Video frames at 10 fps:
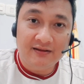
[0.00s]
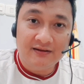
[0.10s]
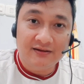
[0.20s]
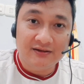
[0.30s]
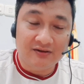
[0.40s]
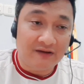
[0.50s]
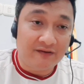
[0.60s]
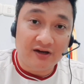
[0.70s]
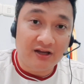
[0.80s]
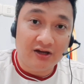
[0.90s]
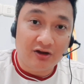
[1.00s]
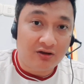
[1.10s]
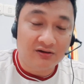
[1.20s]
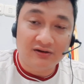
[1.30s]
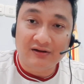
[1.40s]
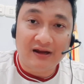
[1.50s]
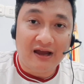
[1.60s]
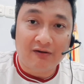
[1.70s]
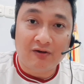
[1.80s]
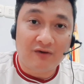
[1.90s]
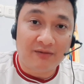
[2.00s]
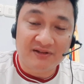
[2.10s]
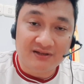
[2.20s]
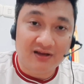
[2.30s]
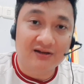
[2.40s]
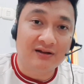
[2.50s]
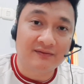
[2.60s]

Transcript: So definitely not Aaron Wan-Bissaka,